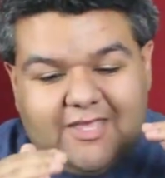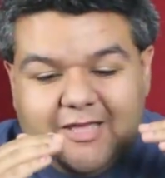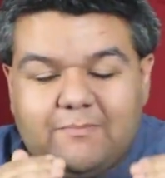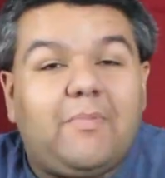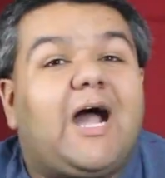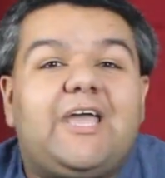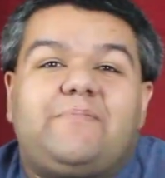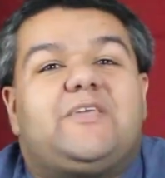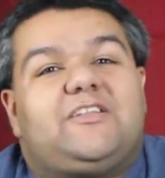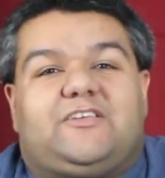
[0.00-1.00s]
in my
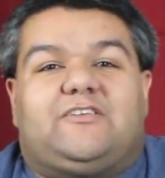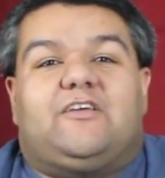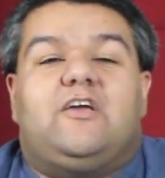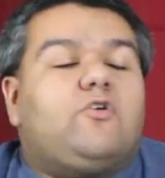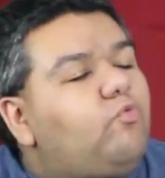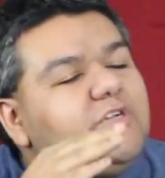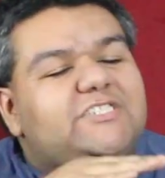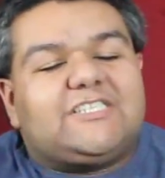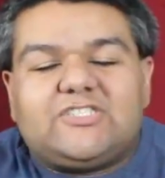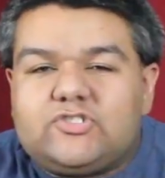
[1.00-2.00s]
opinion,
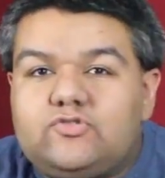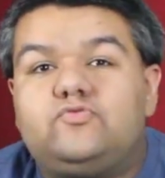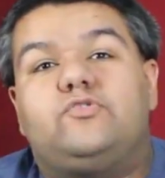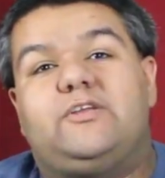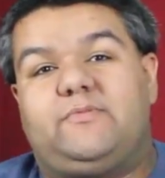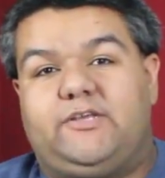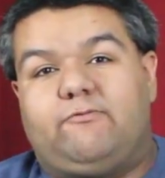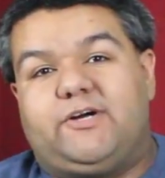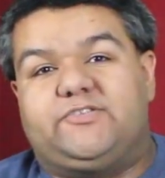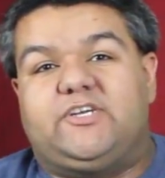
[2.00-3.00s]
was extremely
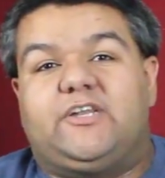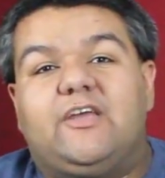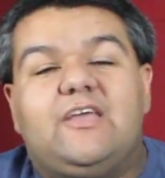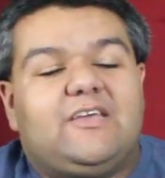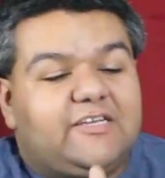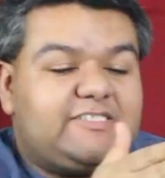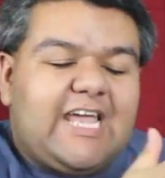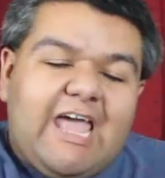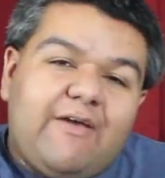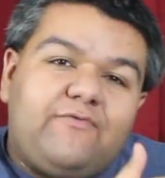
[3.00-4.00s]
well done.
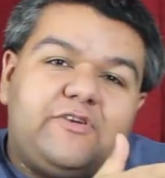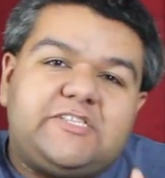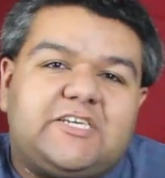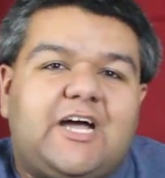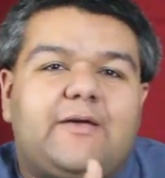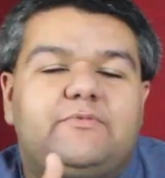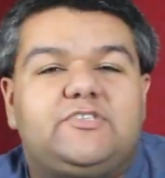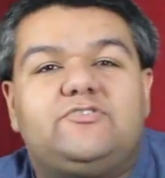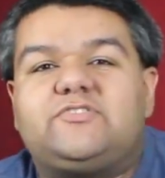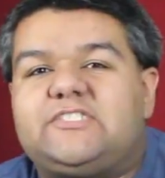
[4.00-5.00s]
Because every time a
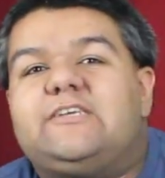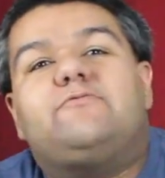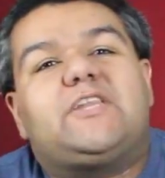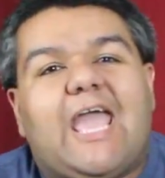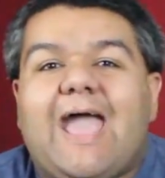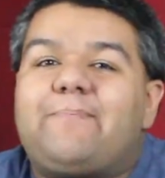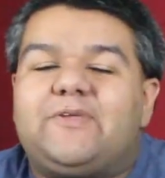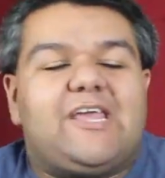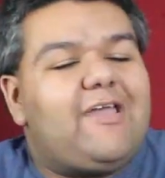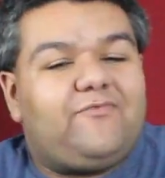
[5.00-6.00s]
new scene would
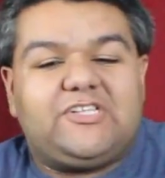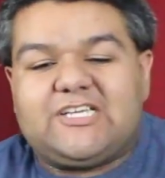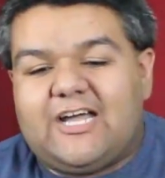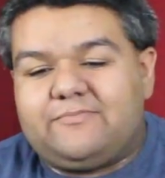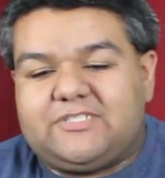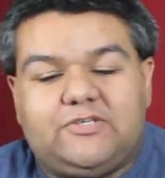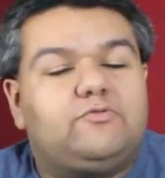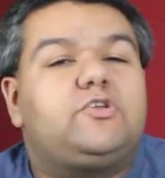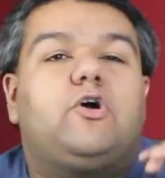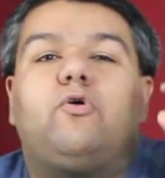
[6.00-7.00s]
happen, every time she
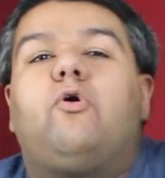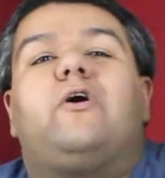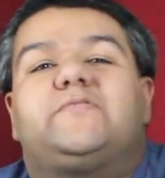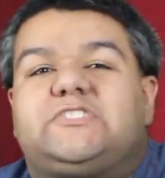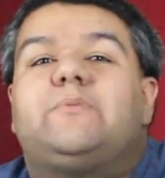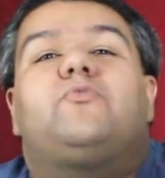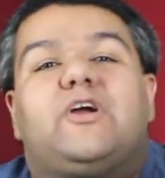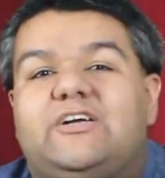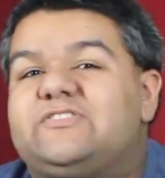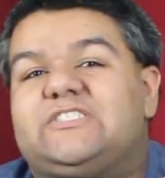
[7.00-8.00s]
would go off
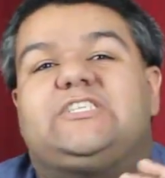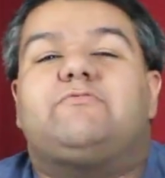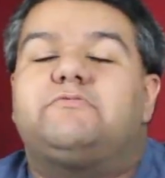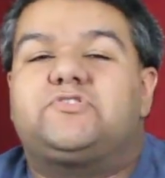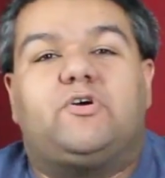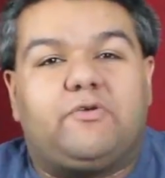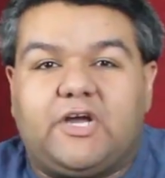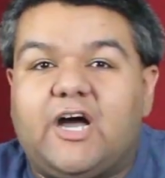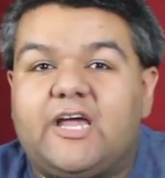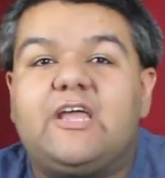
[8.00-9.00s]
somewhere else to see what was going
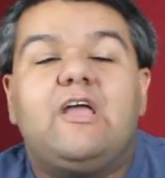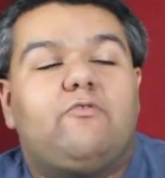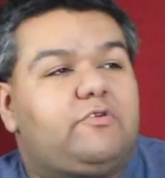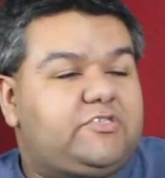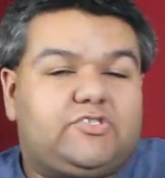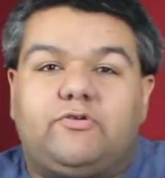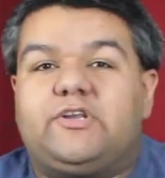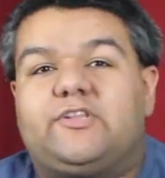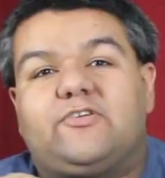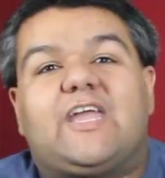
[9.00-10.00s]
on with
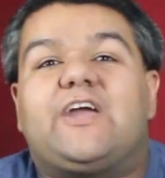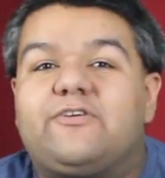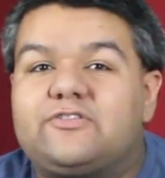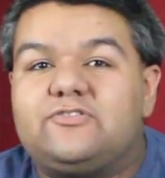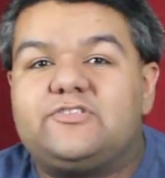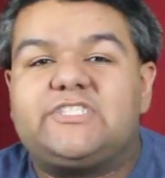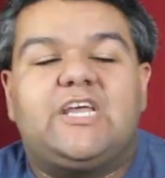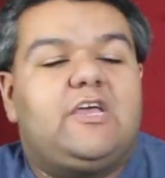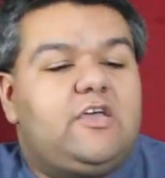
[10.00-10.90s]
certain other characters,